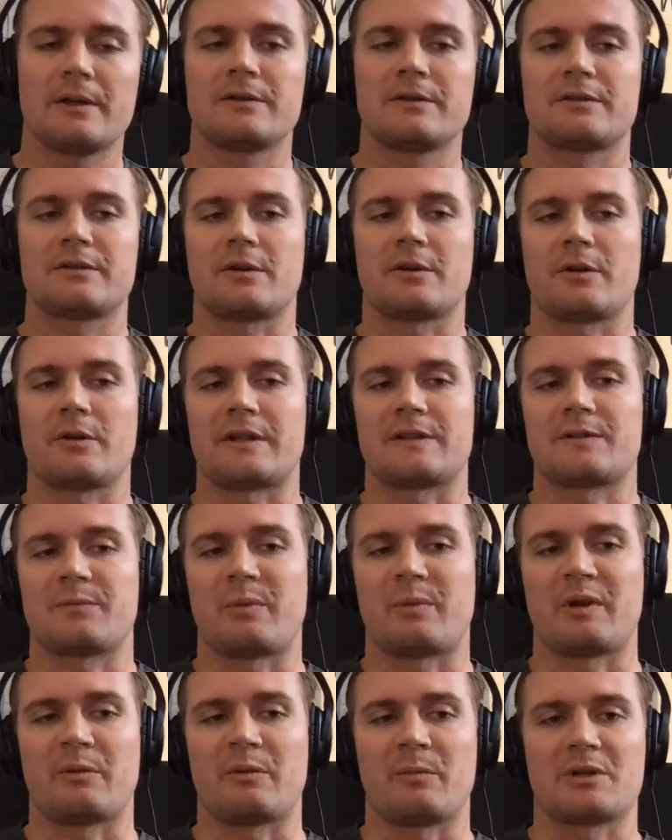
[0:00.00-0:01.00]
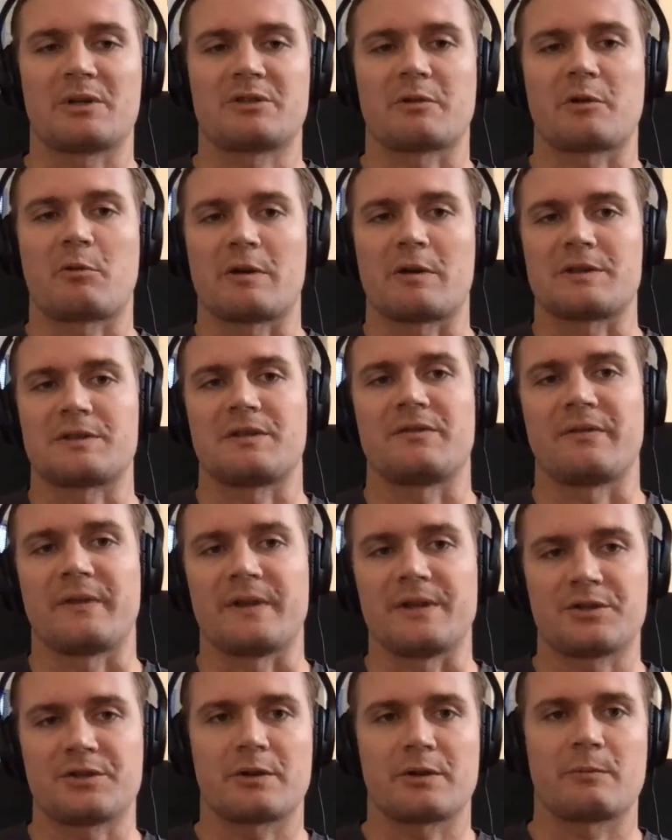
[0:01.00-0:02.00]
So that's been a much requested
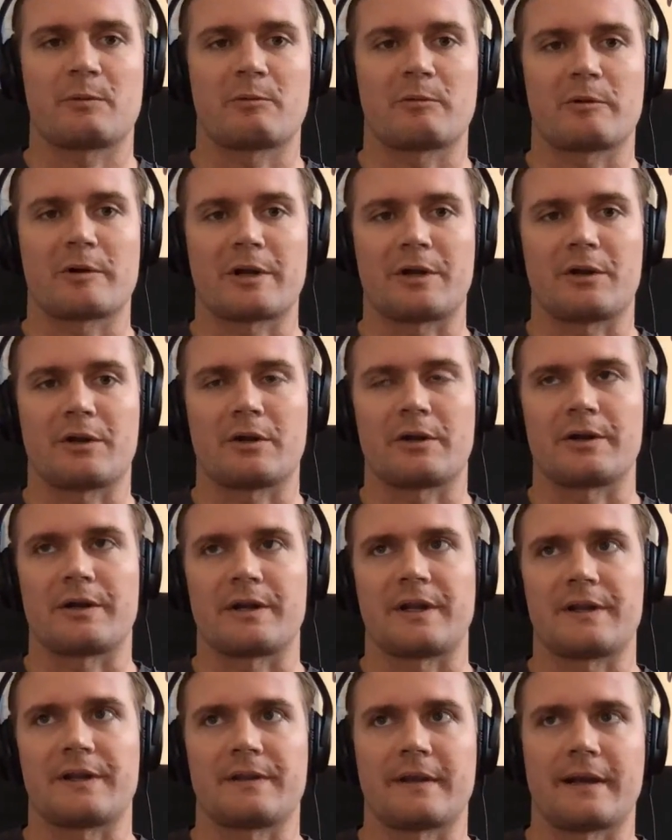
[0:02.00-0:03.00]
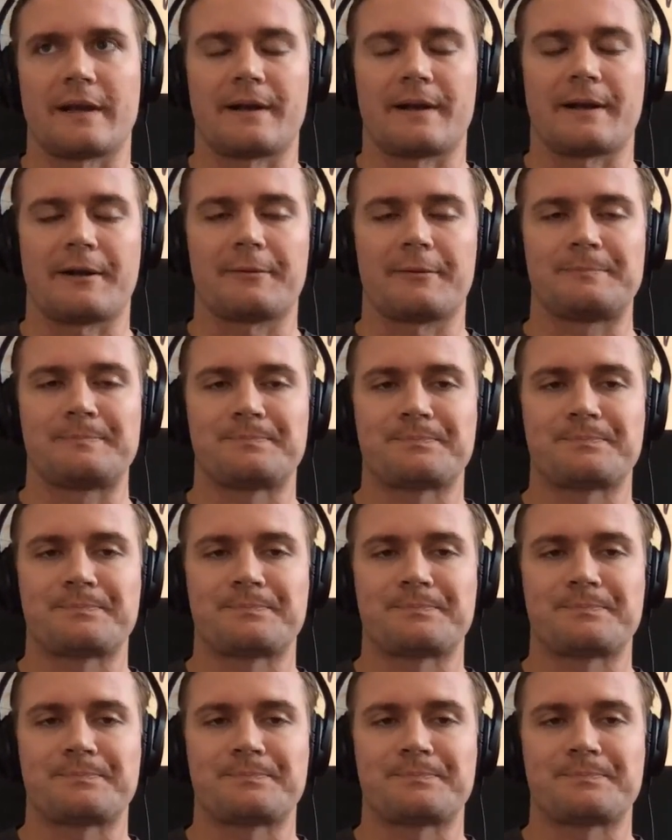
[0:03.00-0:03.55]
feature, and we're working hard to get that out.